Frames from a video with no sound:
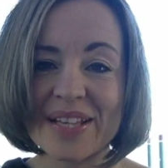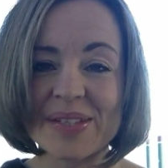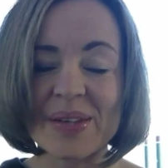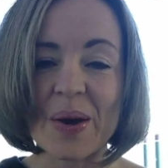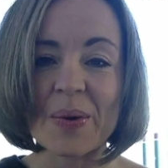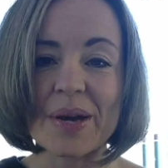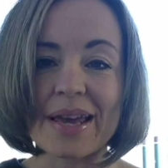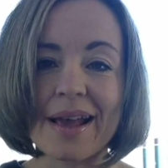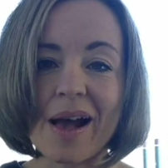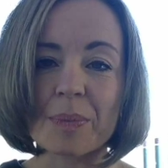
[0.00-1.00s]
So
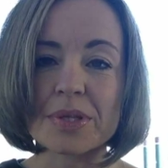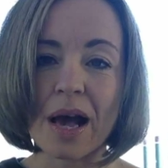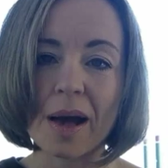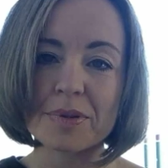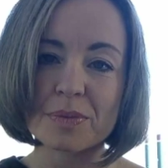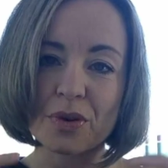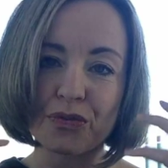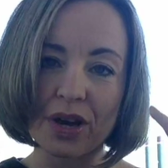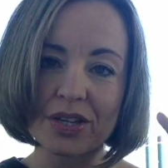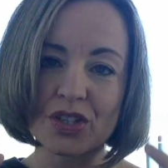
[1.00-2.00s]
it helps optimal
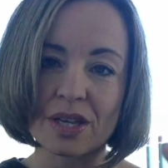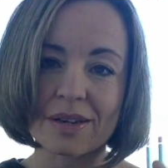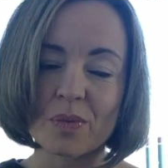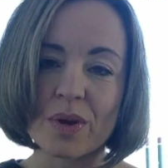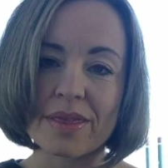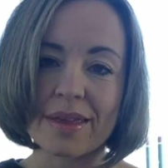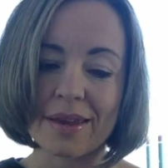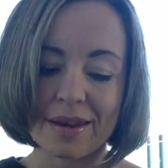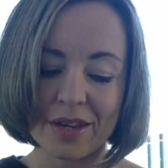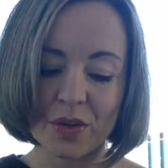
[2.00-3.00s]
function
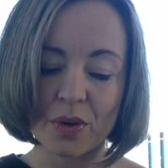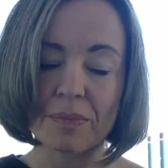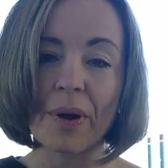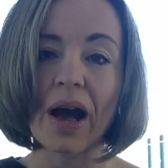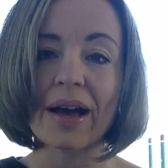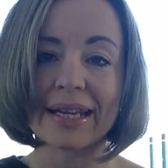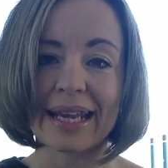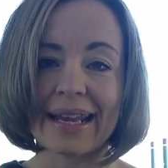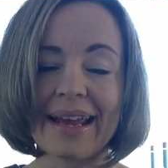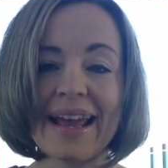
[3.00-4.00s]
within your
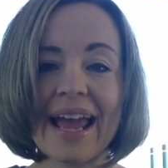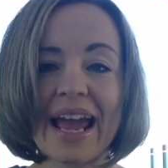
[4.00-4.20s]
body,